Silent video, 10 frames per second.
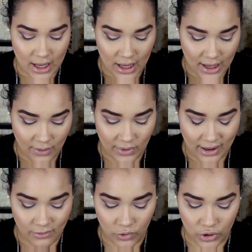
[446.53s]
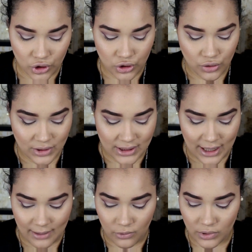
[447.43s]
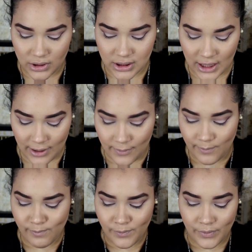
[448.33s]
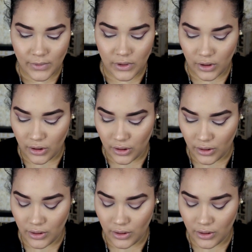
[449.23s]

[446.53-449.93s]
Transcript: And what I'm going to do is that I'm going to get the